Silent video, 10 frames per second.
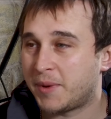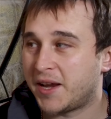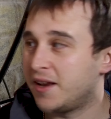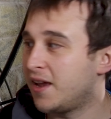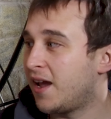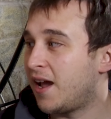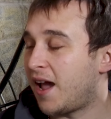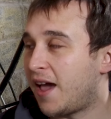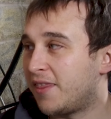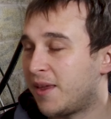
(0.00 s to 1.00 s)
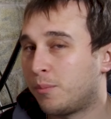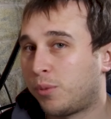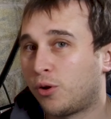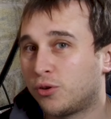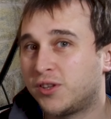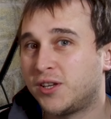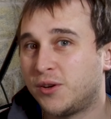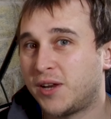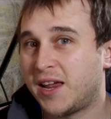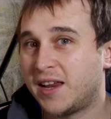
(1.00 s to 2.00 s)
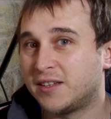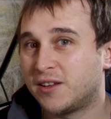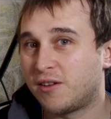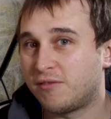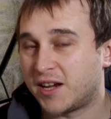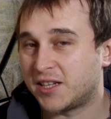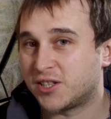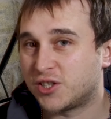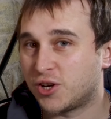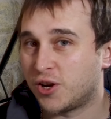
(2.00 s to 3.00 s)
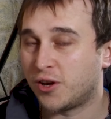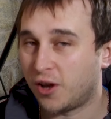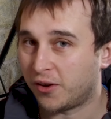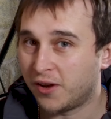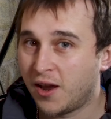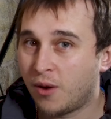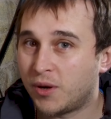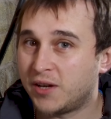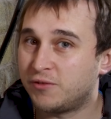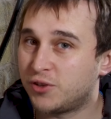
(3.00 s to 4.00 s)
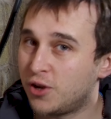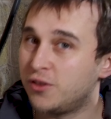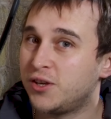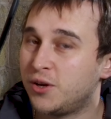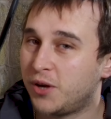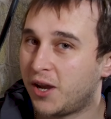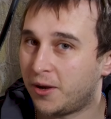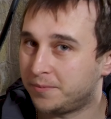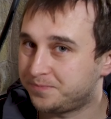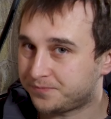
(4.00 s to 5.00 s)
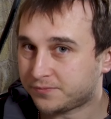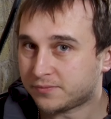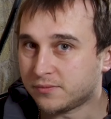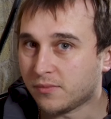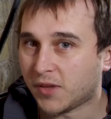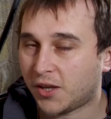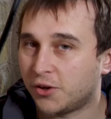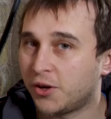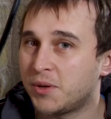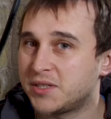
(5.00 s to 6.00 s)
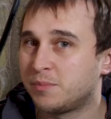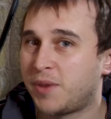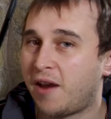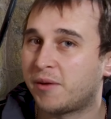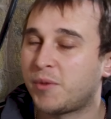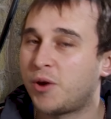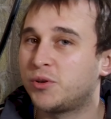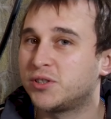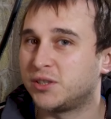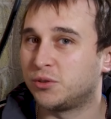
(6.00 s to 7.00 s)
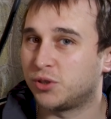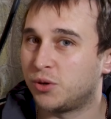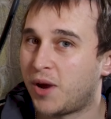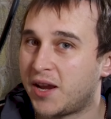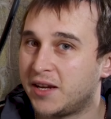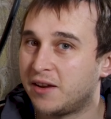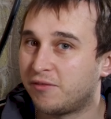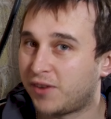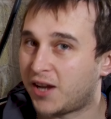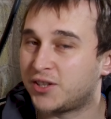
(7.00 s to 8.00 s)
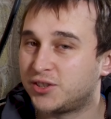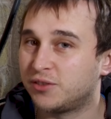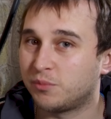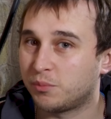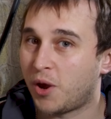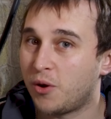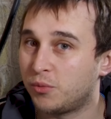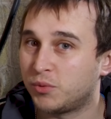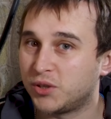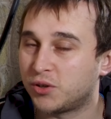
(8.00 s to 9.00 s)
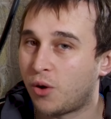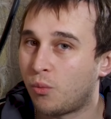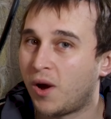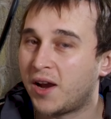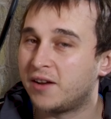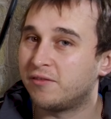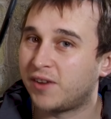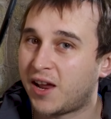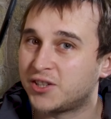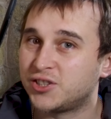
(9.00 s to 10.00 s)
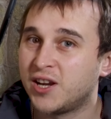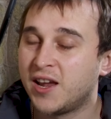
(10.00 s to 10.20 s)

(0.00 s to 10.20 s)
in and then plug the unit in and ready to turn on. When you've turned the unit on, you'll know it's in pairing mode because it'll do a flash mode where you'll go white and flash.